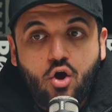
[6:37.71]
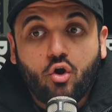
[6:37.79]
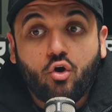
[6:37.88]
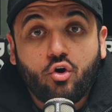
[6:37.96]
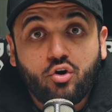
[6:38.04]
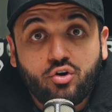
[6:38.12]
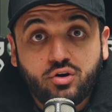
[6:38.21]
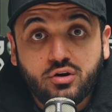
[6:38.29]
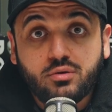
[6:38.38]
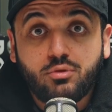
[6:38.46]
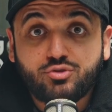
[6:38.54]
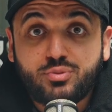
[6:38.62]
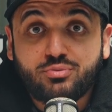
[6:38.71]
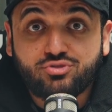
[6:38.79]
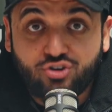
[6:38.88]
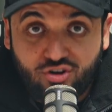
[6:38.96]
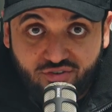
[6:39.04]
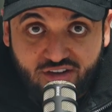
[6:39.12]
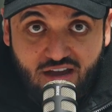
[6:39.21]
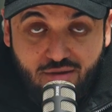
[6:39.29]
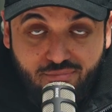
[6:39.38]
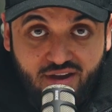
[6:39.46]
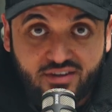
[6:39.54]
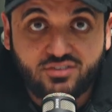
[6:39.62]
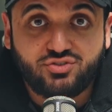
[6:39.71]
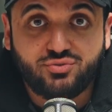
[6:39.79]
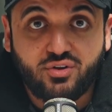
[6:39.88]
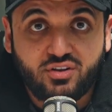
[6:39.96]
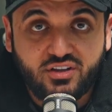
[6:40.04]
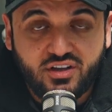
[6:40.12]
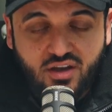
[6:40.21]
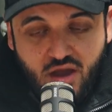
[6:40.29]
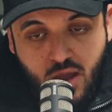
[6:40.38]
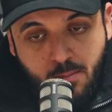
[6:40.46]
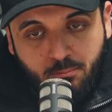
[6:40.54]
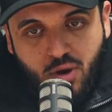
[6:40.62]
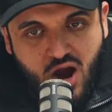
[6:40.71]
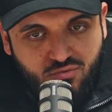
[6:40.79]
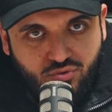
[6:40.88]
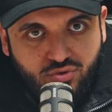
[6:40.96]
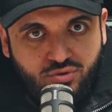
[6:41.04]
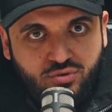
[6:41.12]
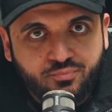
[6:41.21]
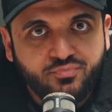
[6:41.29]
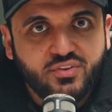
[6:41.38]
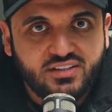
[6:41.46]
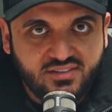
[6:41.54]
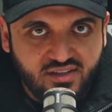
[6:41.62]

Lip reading: or most people turn off a campaign too early. My rule is